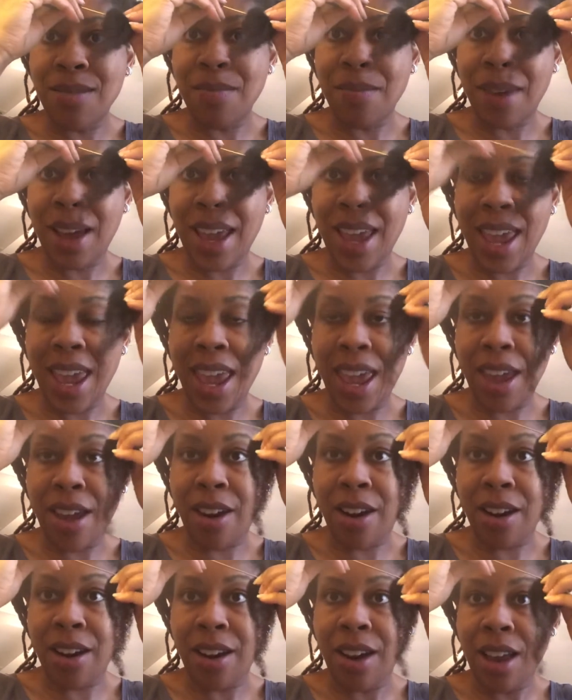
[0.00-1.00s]
my
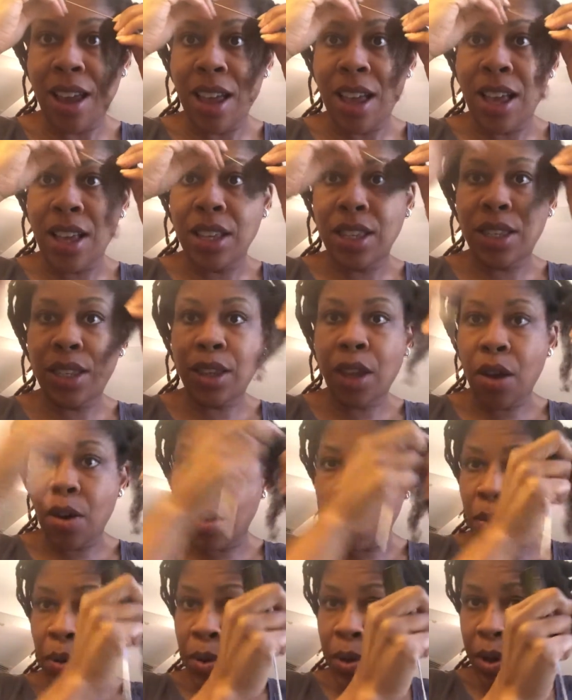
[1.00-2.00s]
hair.
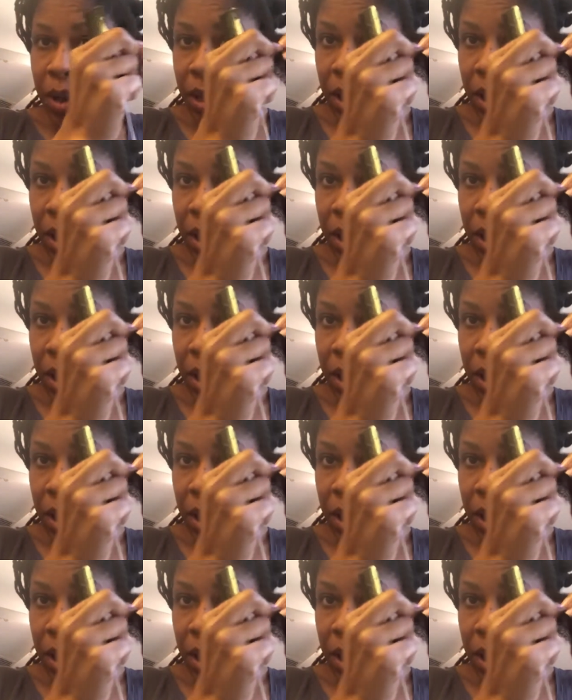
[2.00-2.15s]
So